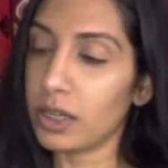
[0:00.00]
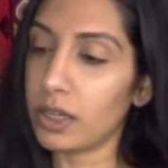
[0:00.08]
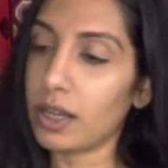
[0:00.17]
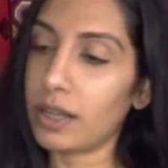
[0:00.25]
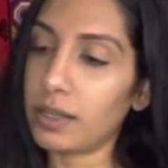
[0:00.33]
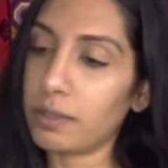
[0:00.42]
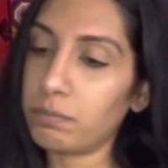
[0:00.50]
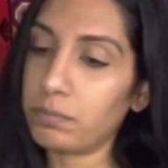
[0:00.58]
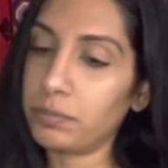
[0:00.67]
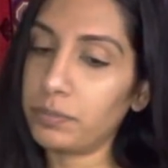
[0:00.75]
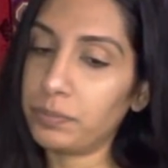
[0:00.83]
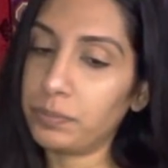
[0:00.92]

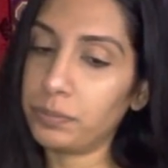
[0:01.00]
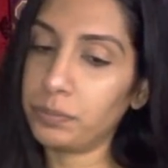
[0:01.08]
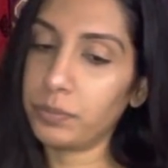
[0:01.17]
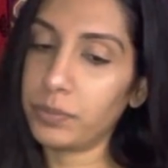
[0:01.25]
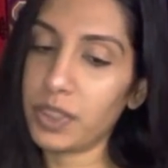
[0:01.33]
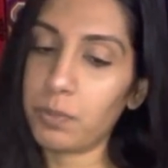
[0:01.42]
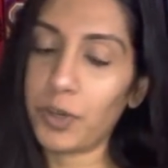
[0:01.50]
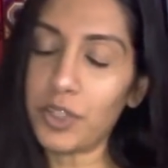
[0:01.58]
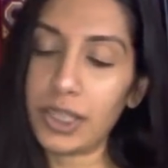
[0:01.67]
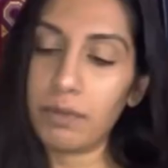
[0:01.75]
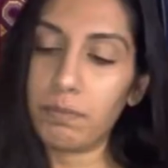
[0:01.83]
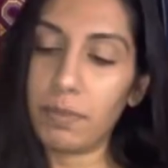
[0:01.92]
um, this
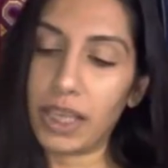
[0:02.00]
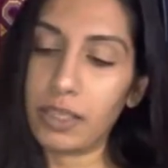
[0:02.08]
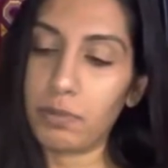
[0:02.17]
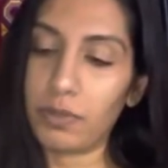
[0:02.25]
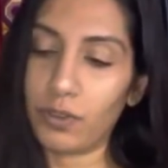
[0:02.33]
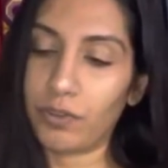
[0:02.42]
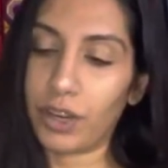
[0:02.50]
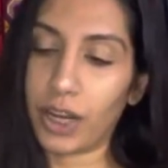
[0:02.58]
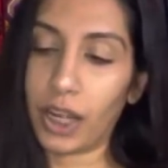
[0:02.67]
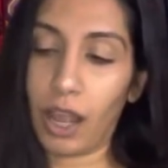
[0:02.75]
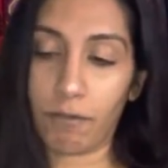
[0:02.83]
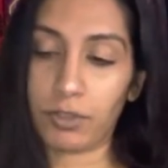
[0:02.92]
person makes me feel very
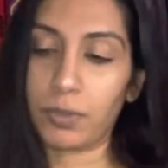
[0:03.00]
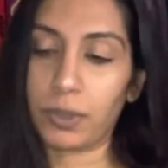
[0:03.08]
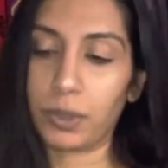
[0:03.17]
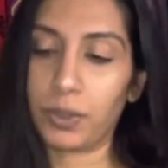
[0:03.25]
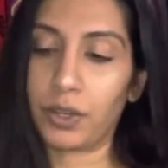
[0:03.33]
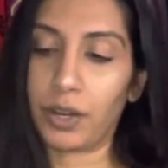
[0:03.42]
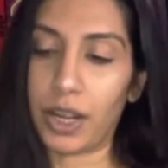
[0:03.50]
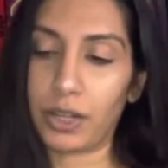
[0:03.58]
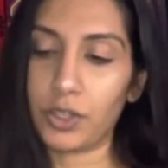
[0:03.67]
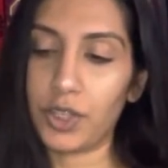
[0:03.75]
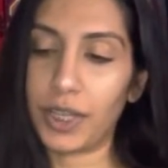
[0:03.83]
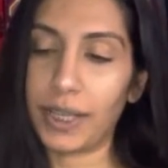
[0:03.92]
comfortable in their
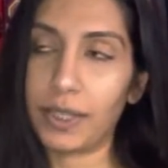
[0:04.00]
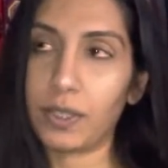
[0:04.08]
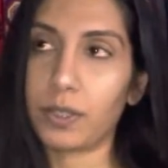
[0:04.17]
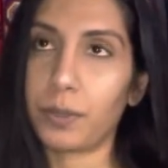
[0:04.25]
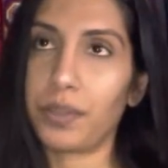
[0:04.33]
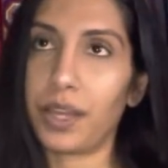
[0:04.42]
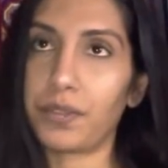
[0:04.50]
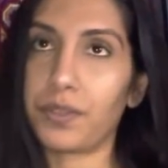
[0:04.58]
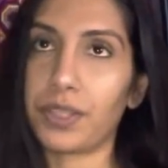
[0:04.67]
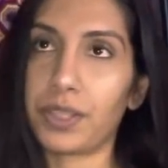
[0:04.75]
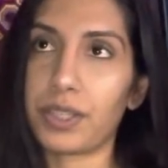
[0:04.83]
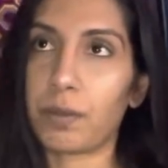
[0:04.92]
energy. So that
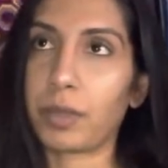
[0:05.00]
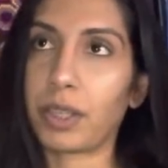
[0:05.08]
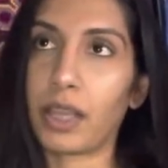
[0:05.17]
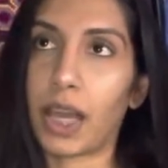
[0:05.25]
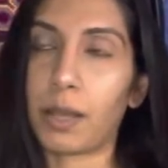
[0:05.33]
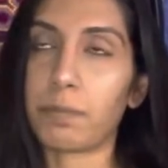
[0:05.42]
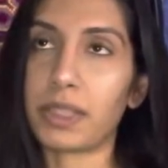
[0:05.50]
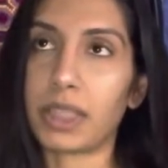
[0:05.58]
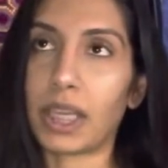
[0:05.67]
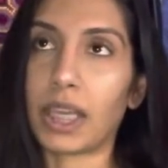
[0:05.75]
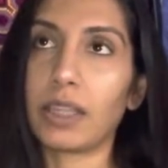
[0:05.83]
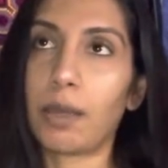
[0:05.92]
this is something that I'm
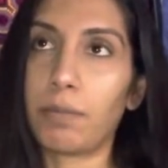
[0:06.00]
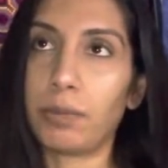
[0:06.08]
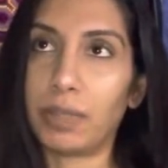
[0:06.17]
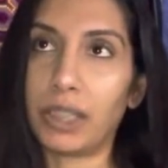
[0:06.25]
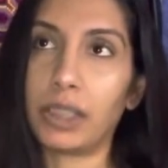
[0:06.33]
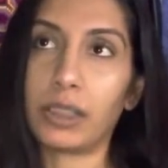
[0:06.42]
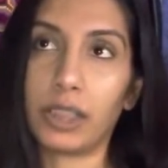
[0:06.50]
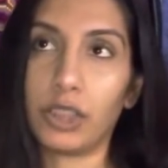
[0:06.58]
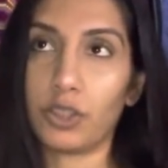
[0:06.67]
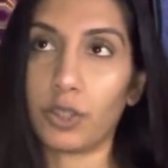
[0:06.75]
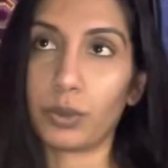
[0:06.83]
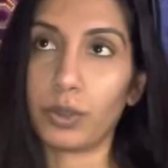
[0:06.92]
seeing them immediately
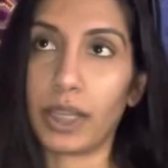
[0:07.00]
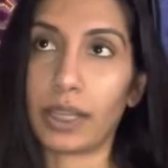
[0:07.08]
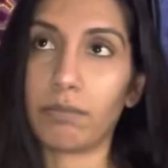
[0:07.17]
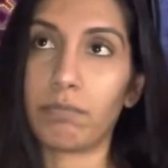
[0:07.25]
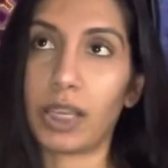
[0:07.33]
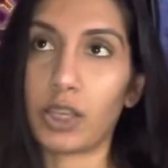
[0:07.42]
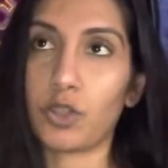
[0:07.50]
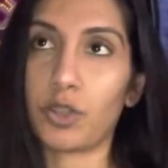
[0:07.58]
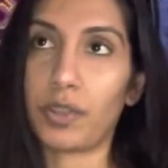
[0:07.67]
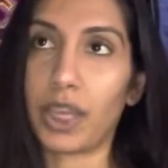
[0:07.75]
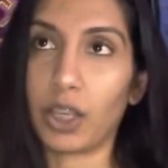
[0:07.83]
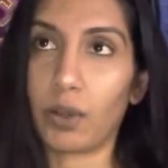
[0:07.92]
do. Like make sure
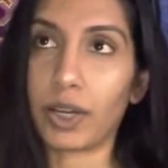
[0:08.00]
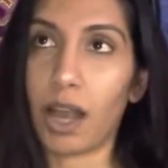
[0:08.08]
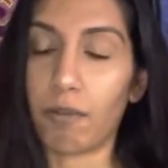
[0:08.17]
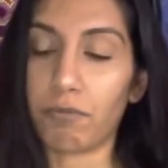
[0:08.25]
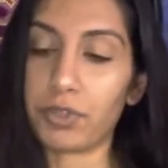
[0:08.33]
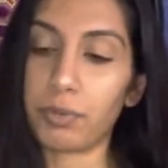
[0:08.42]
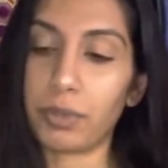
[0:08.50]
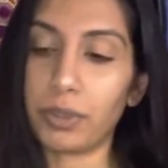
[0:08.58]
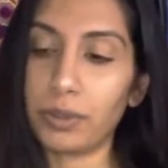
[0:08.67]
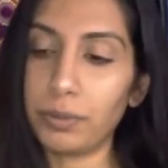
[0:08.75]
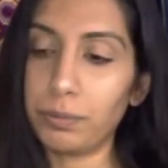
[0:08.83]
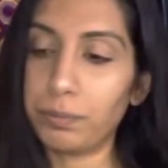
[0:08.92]
that you're
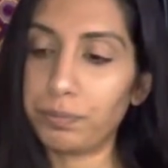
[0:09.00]
comfortable.